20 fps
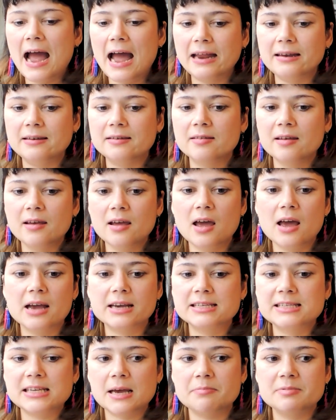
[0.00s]
and
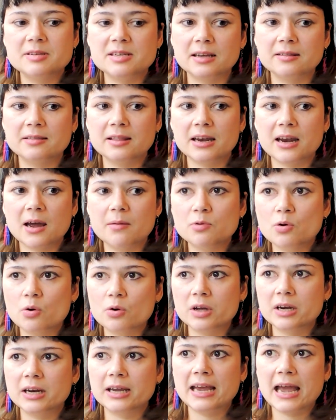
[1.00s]
accepting that I'm
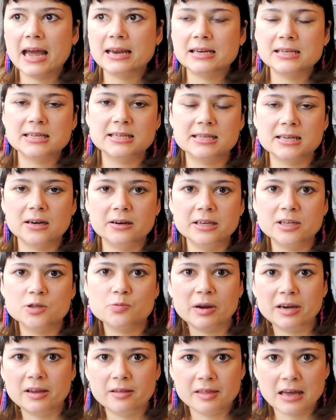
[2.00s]
not going to get necessarily
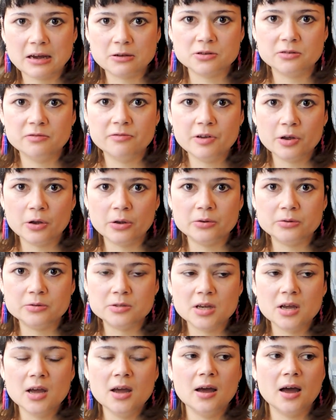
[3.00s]
20,000
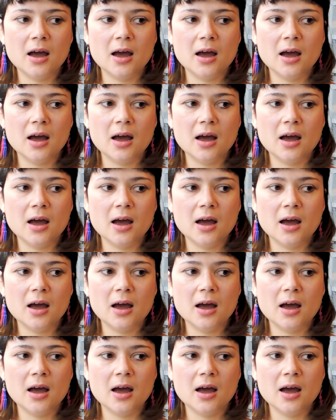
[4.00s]
views,